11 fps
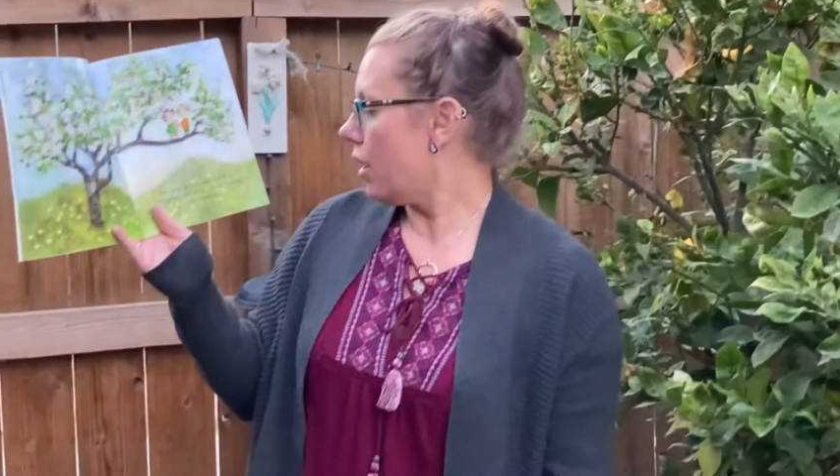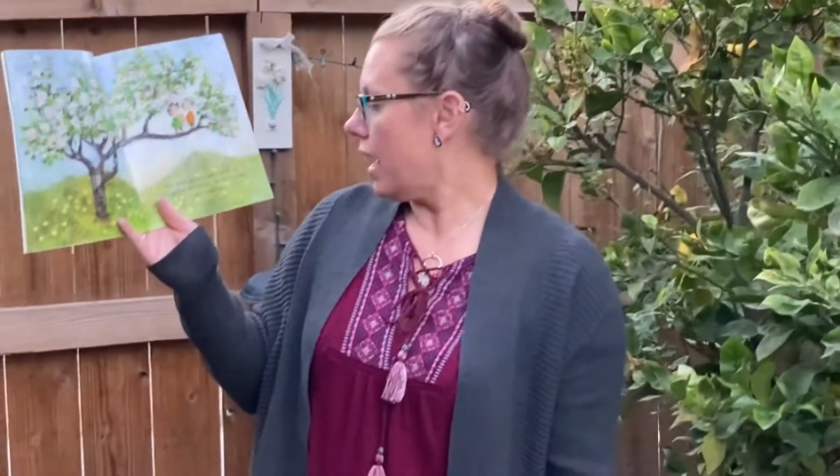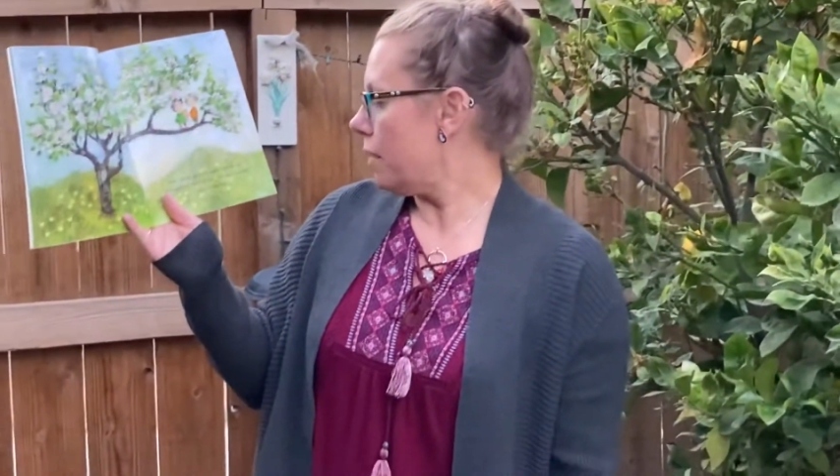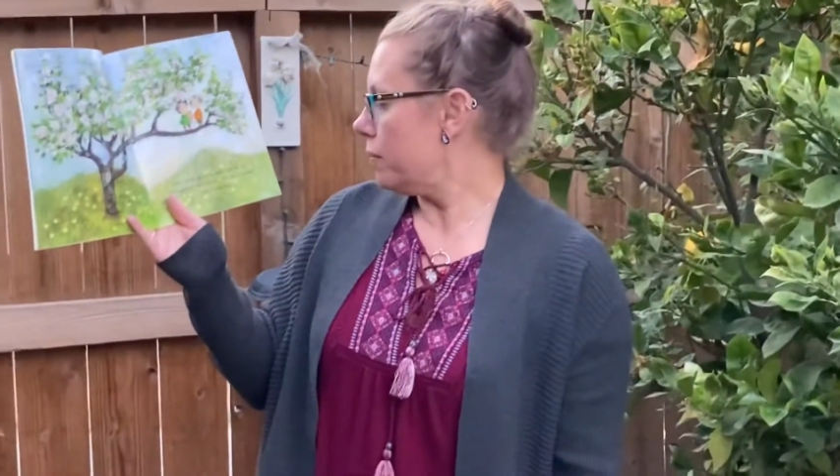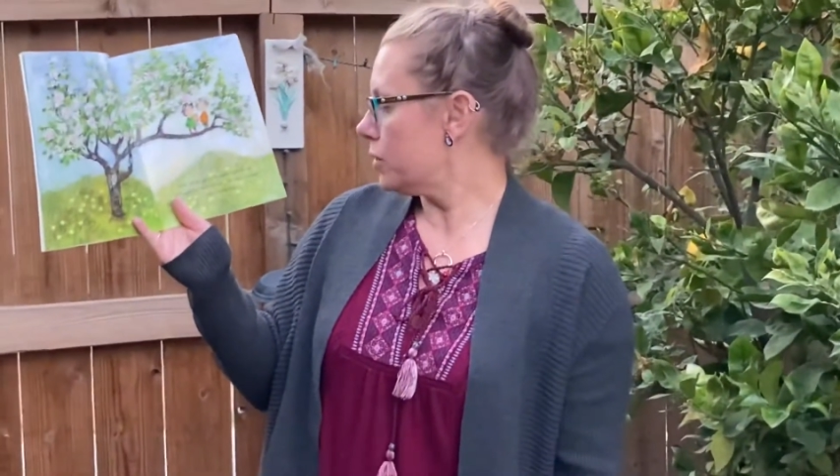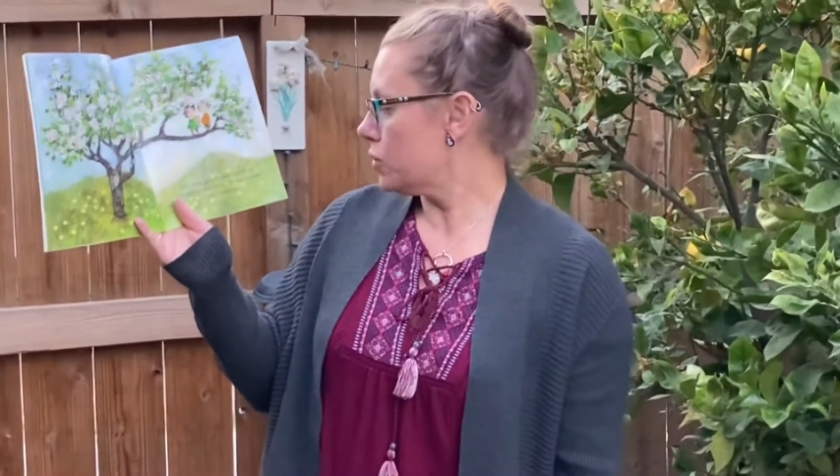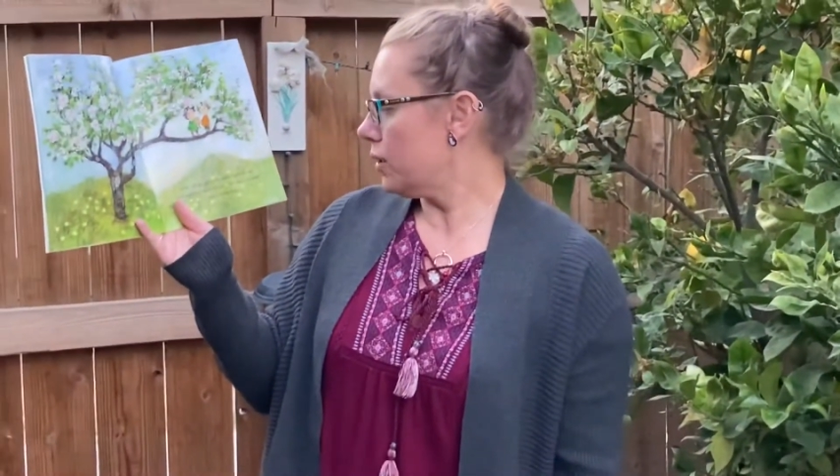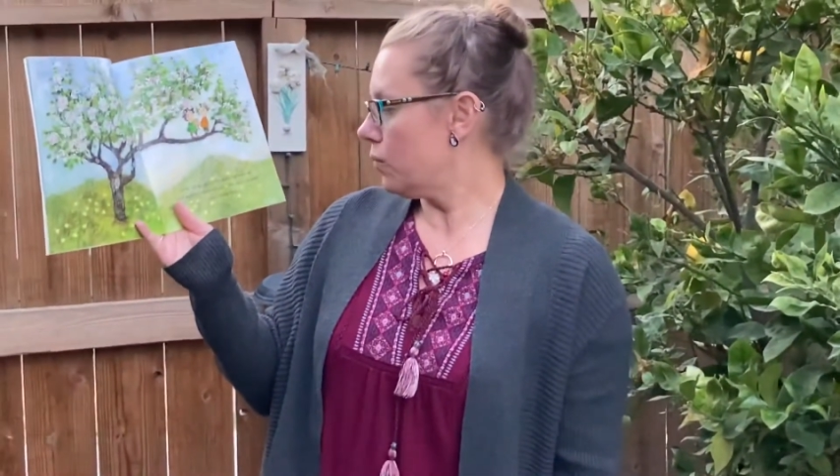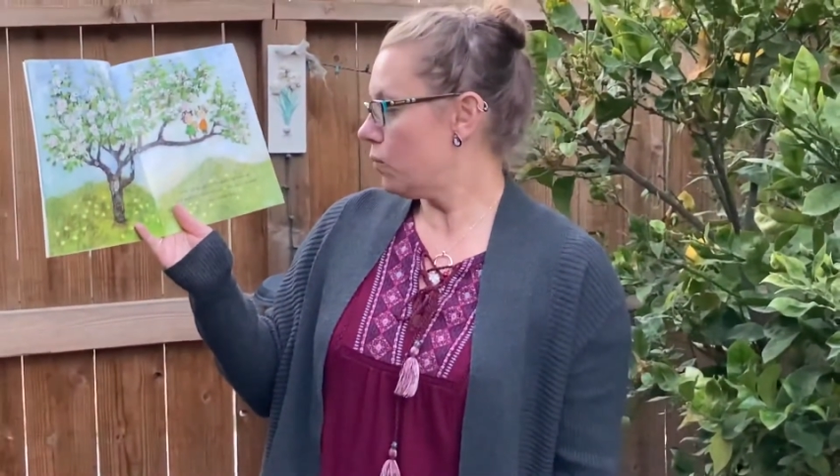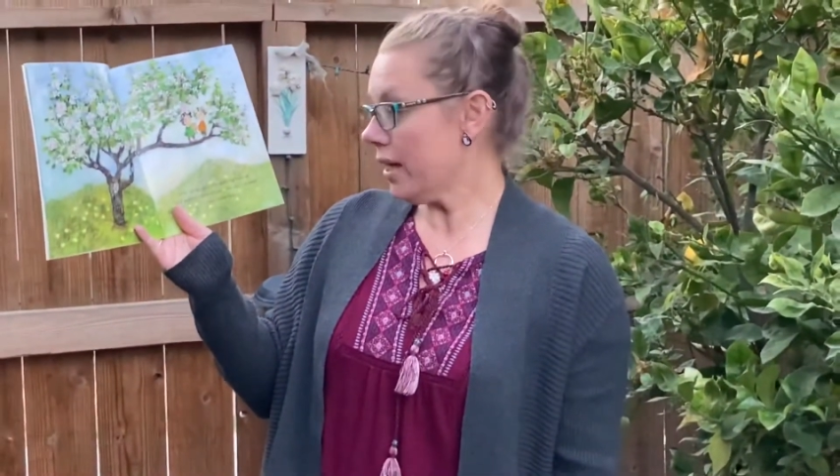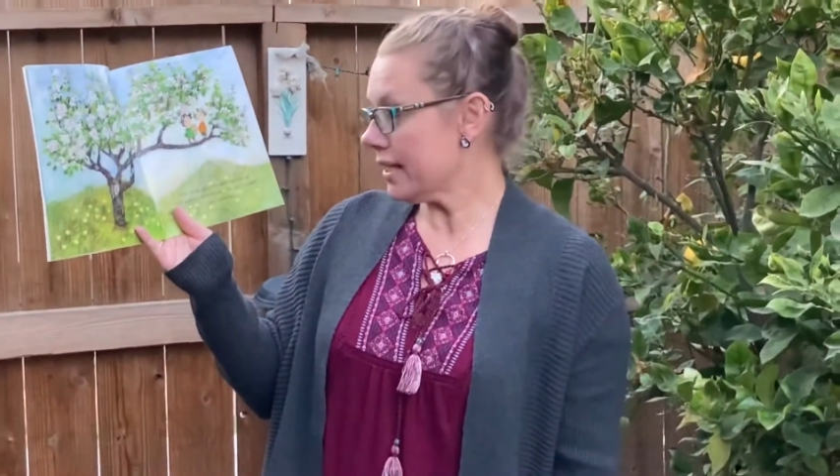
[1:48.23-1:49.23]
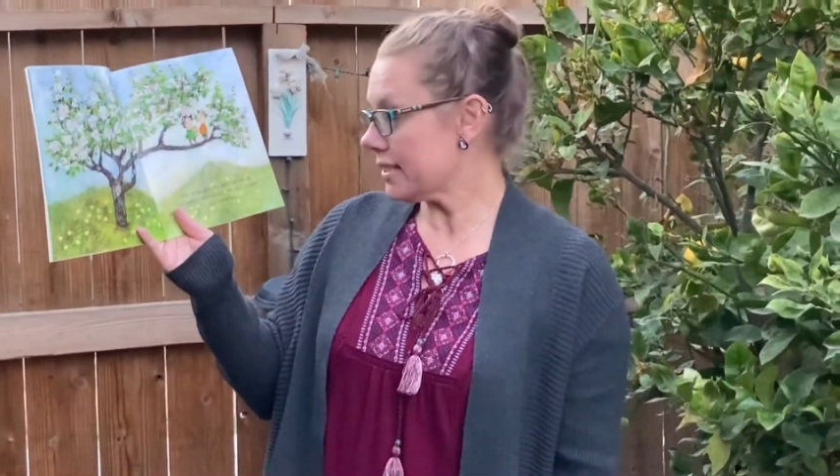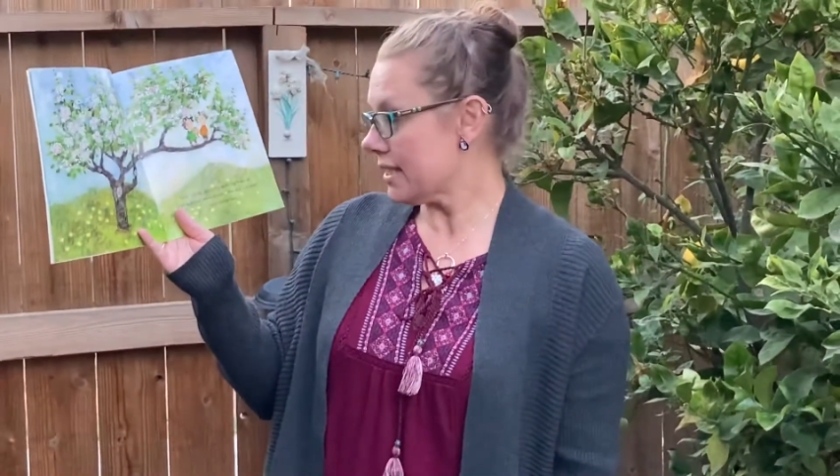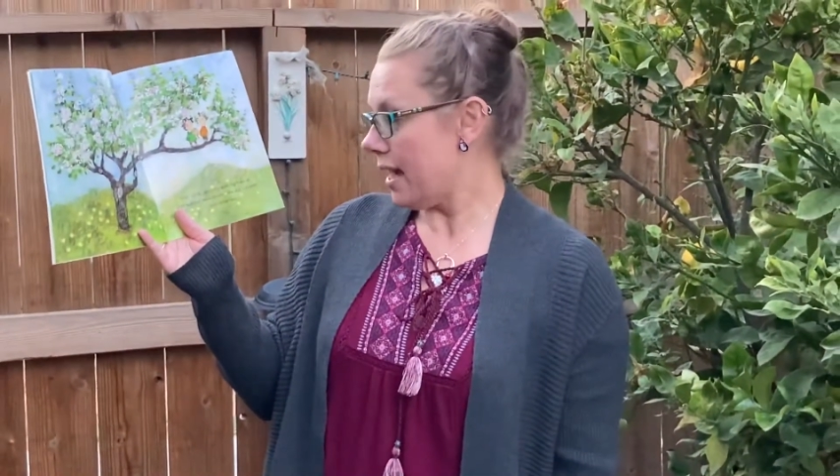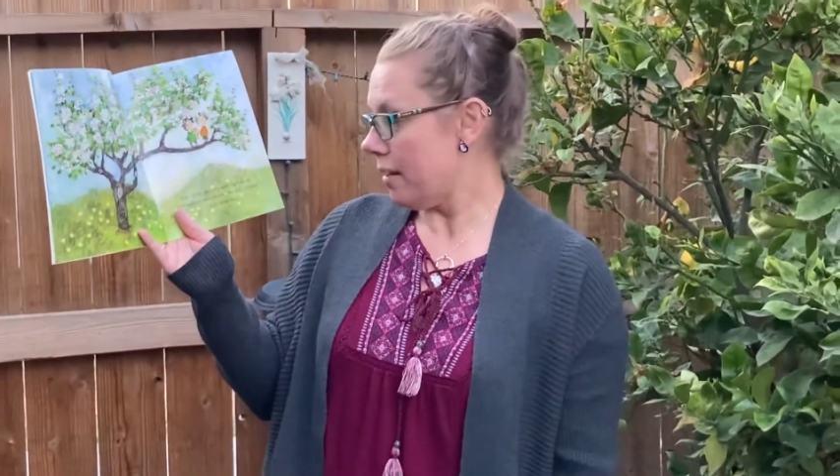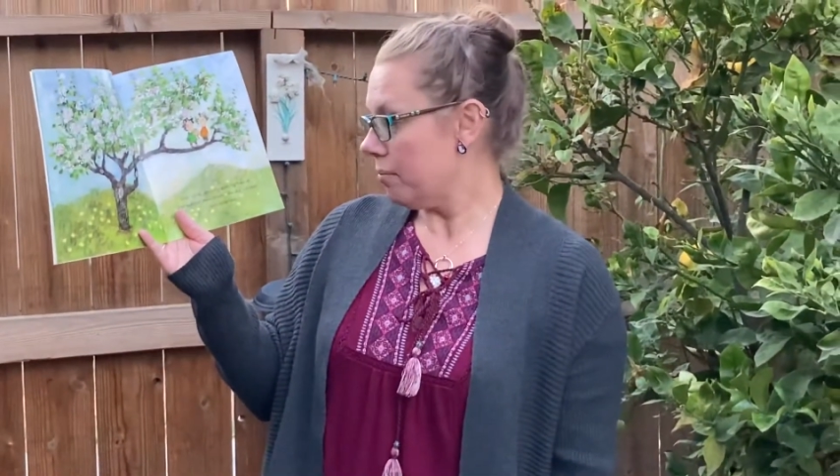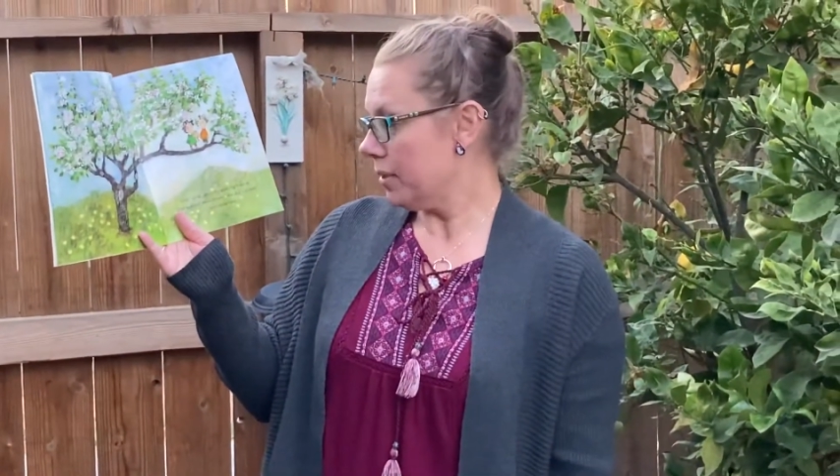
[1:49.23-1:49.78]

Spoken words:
apple tree wakes up.